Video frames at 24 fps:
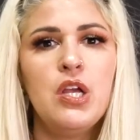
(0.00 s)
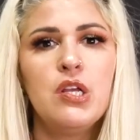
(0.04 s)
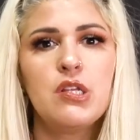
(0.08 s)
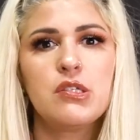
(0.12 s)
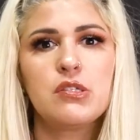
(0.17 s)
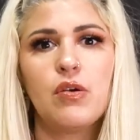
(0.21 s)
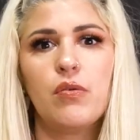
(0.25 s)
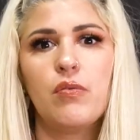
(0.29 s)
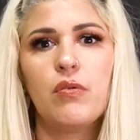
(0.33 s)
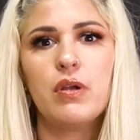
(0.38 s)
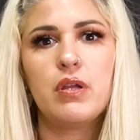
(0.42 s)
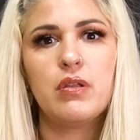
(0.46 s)

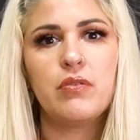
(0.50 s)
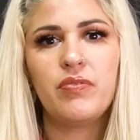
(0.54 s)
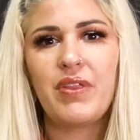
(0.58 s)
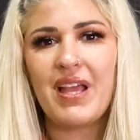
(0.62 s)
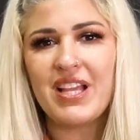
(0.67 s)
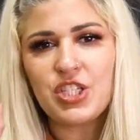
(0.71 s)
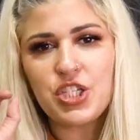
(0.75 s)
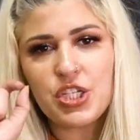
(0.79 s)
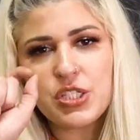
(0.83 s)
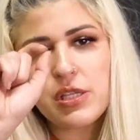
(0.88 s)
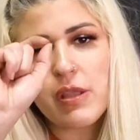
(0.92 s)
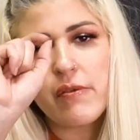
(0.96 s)
So
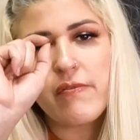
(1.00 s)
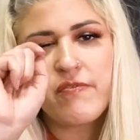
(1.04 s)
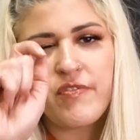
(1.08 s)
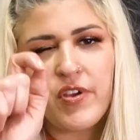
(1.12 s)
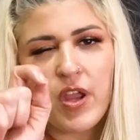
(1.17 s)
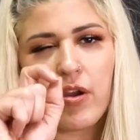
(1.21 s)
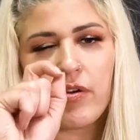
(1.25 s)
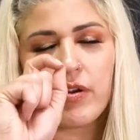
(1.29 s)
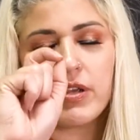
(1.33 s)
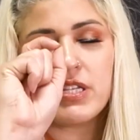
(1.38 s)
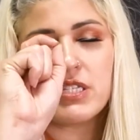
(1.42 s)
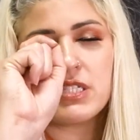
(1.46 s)
that's just a
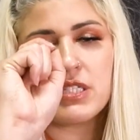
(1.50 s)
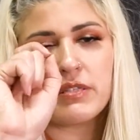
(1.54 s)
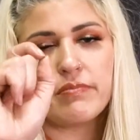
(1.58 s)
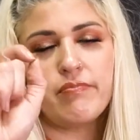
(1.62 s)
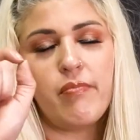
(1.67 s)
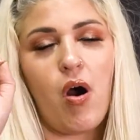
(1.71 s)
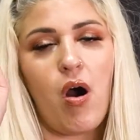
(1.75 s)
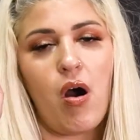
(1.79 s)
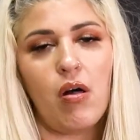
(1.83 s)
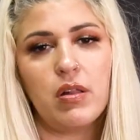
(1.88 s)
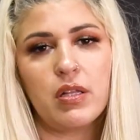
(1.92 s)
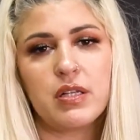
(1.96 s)
very
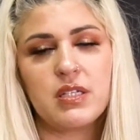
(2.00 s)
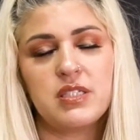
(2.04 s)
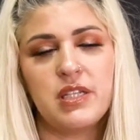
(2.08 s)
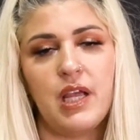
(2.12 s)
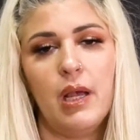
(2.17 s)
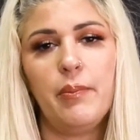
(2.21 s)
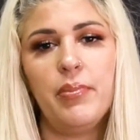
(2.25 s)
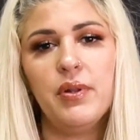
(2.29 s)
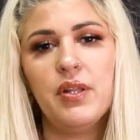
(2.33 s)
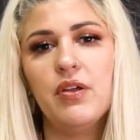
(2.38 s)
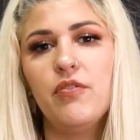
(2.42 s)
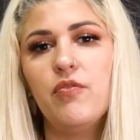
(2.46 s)
small
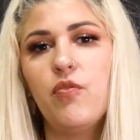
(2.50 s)
example